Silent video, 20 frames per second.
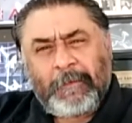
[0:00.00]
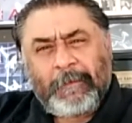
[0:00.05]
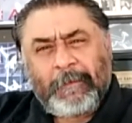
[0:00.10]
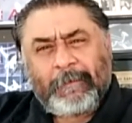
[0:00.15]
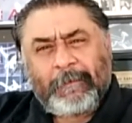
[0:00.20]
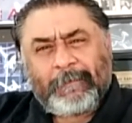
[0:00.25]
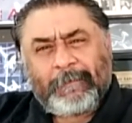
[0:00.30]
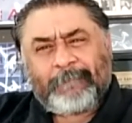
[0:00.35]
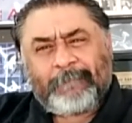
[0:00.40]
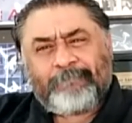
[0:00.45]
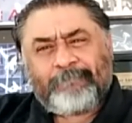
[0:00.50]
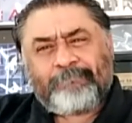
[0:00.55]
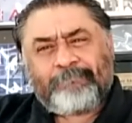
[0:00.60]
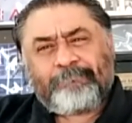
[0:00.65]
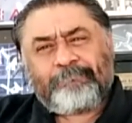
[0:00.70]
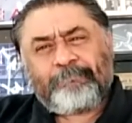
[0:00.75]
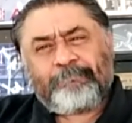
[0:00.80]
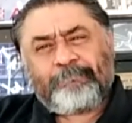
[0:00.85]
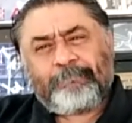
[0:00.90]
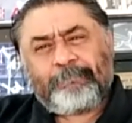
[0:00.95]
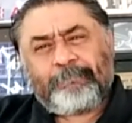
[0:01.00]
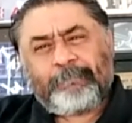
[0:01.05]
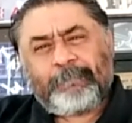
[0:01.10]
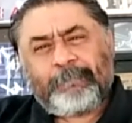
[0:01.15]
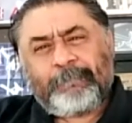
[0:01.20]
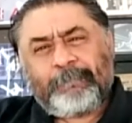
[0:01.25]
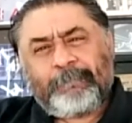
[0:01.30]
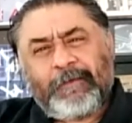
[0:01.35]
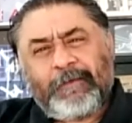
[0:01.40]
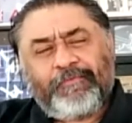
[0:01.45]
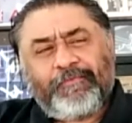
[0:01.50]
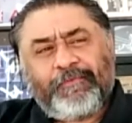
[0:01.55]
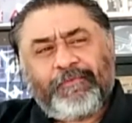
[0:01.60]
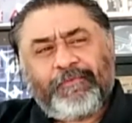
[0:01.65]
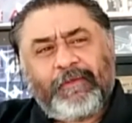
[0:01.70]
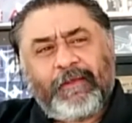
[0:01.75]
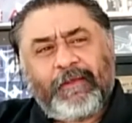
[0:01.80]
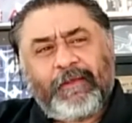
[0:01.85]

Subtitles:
found. It was